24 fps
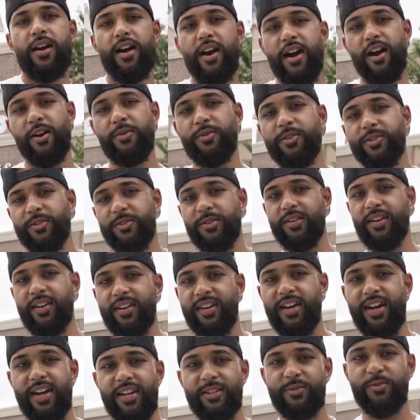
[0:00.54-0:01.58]
All right, what's going on,
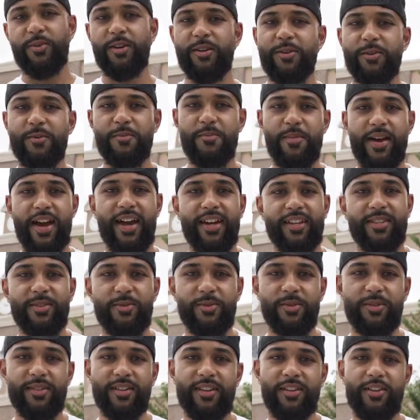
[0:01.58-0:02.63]
guys? Welcome back
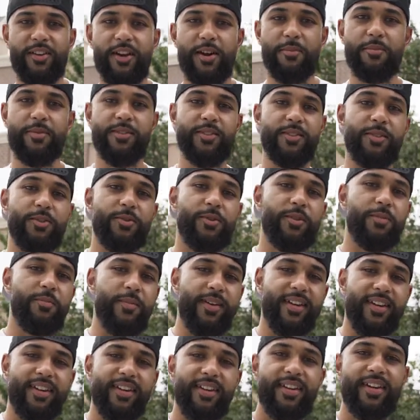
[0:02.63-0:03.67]
to another episode with
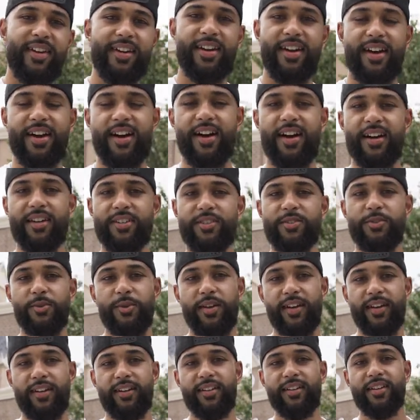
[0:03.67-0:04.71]
me,
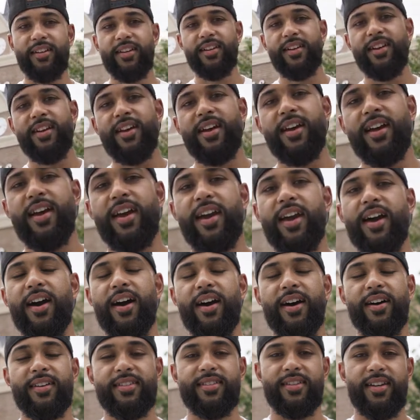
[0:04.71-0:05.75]
Zuhair.
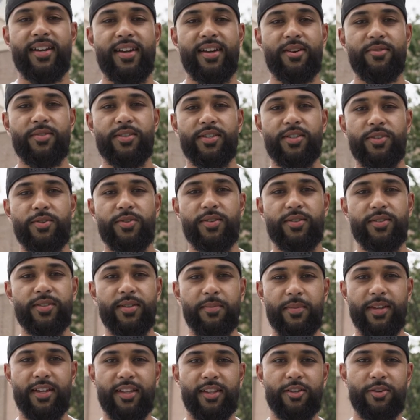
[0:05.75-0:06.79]
Today I want to do
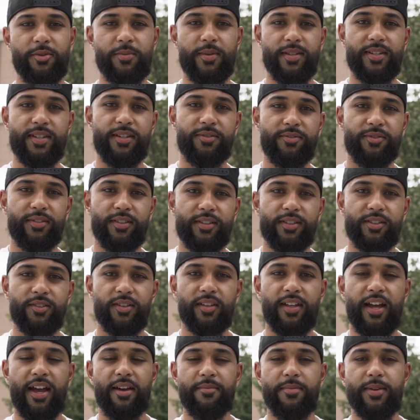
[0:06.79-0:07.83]
something a little bit different.
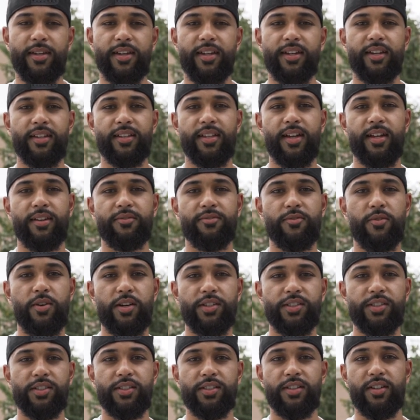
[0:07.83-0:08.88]
So I've been getting a lot of
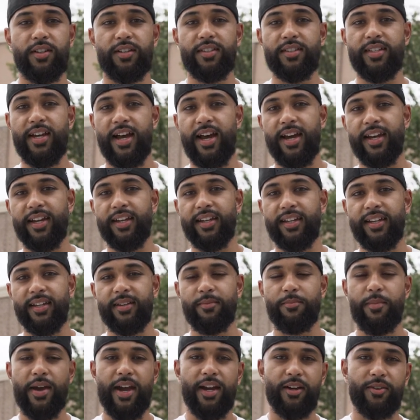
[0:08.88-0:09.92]
questions on diet
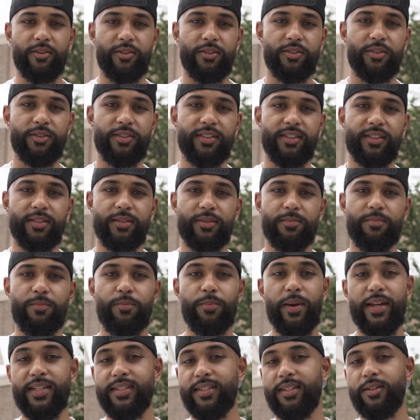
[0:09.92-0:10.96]
and macros and
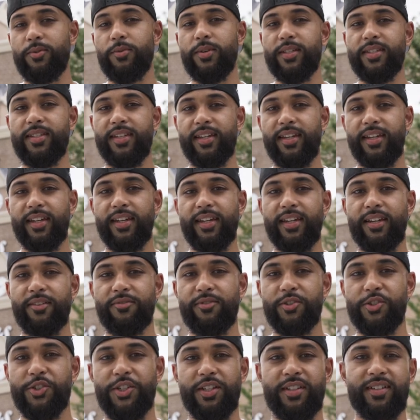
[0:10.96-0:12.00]
basically what to eat if
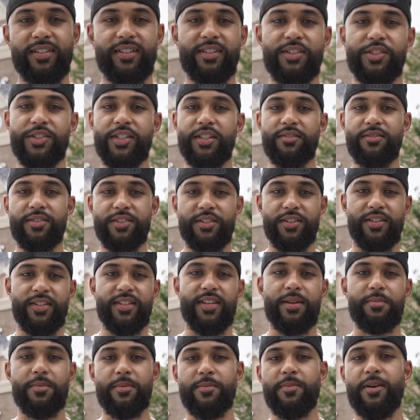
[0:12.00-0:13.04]
you're trying to achieve a certain
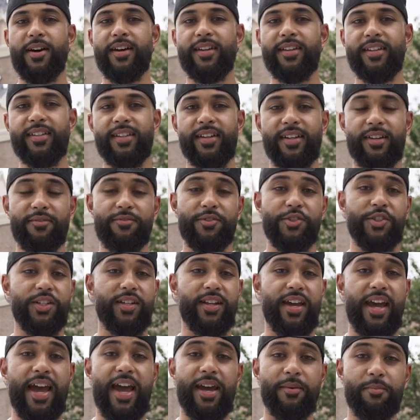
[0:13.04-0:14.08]
type of body, like if you're trying
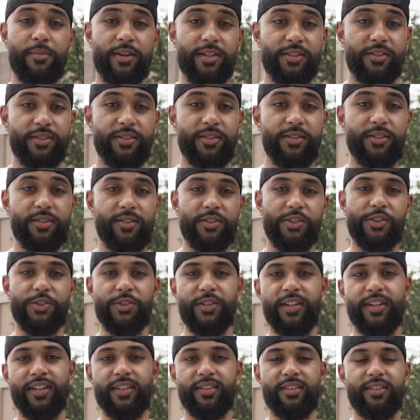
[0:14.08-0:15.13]
to add muscle or
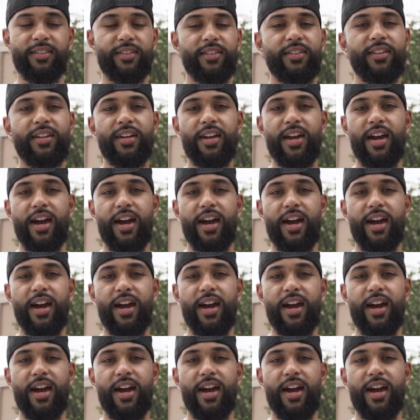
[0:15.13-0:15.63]
strength or